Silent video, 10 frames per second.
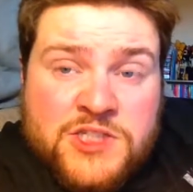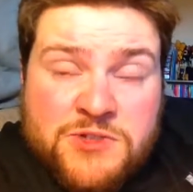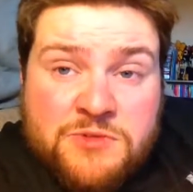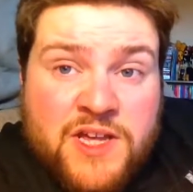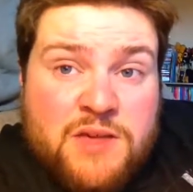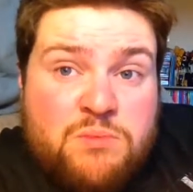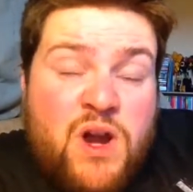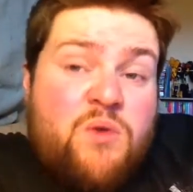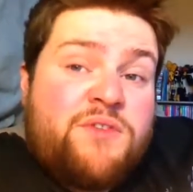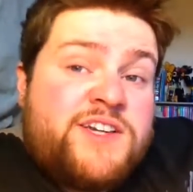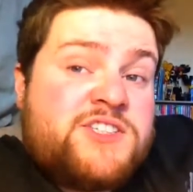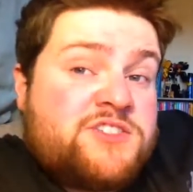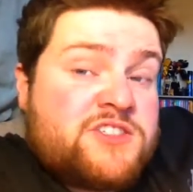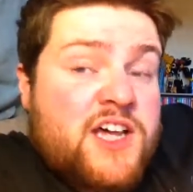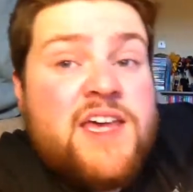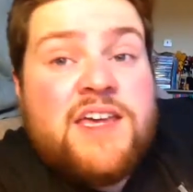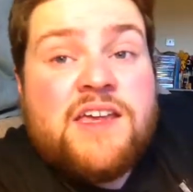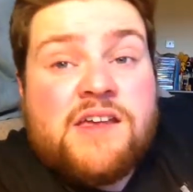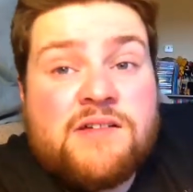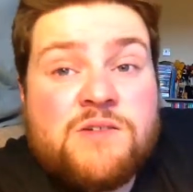Do you like Power Rangers? I